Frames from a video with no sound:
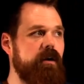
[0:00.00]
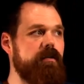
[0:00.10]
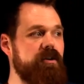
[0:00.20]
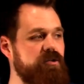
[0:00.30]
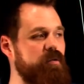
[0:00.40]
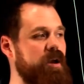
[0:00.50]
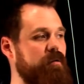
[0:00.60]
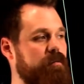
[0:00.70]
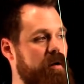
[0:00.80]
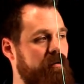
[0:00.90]
This way,
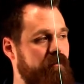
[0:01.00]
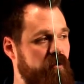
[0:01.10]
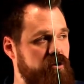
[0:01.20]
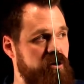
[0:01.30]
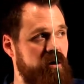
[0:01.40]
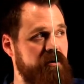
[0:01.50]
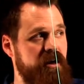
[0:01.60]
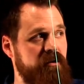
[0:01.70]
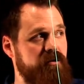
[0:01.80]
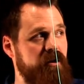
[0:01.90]
when my reverse
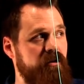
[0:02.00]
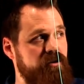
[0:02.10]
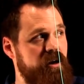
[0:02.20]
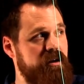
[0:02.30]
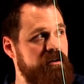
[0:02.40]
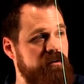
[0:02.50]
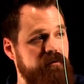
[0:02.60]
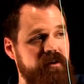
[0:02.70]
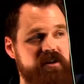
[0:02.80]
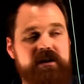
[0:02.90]
contactor is energized,
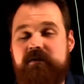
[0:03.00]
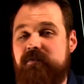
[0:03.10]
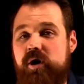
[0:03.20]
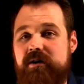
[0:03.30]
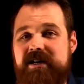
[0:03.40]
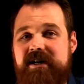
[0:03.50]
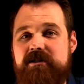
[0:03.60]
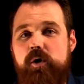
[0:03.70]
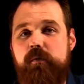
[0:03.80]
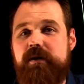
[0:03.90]
this set of contacts
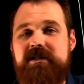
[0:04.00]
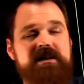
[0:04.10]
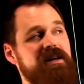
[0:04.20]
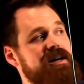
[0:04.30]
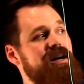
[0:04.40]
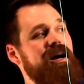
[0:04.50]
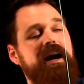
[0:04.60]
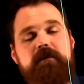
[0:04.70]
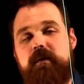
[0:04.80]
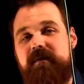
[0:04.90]
opens and
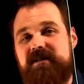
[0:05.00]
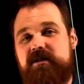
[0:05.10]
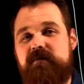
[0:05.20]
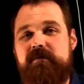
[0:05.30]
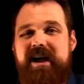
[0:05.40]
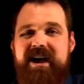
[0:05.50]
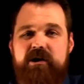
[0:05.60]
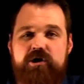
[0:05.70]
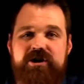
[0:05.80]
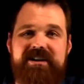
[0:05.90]
it prevents you from
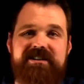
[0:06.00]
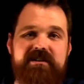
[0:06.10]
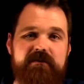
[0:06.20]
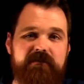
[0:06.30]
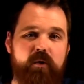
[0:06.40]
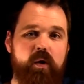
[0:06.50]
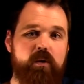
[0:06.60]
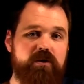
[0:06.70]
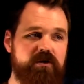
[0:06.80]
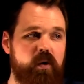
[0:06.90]
energizing the
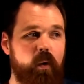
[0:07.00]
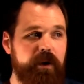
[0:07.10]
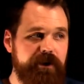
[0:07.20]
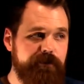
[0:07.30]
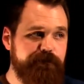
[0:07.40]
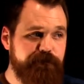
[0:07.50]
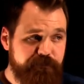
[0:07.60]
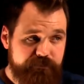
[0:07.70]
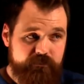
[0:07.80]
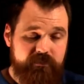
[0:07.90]
forward coil.
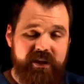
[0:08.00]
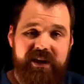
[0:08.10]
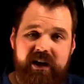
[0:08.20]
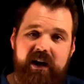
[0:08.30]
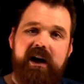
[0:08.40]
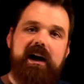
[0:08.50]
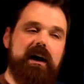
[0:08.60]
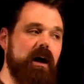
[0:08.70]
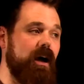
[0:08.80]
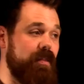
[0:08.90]

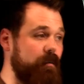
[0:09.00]
And then